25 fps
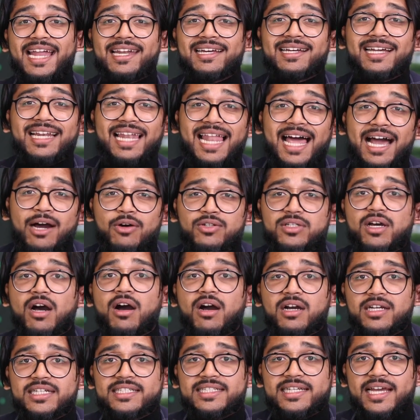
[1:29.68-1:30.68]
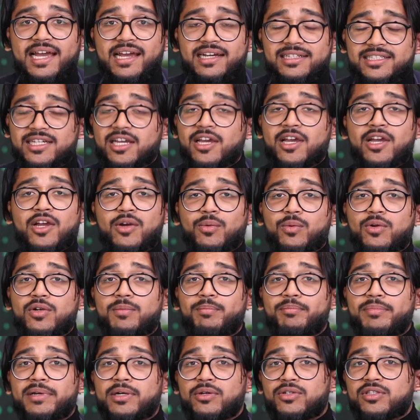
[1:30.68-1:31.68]
and a cloud architect
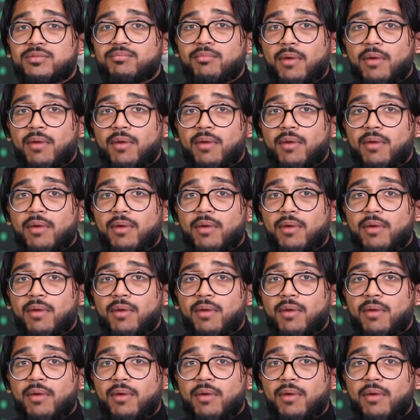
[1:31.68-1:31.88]
would build